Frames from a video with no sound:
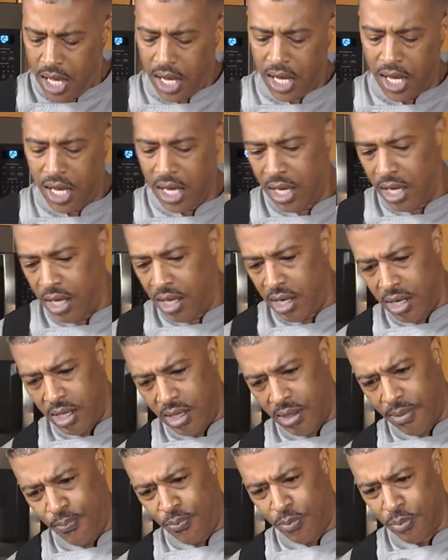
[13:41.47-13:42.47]

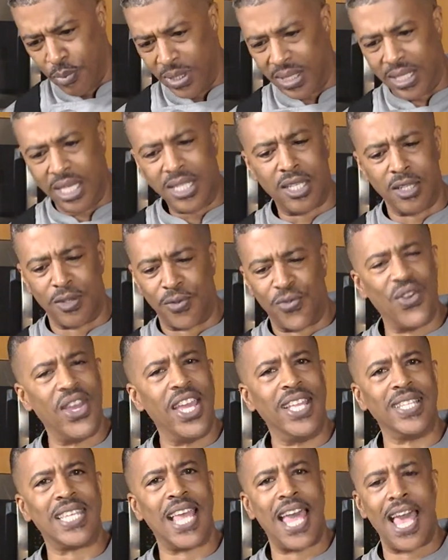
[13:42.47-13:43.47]
But this is
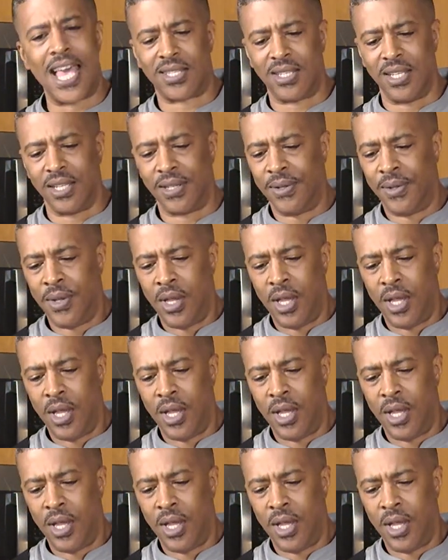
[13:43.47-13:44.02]
fantastic.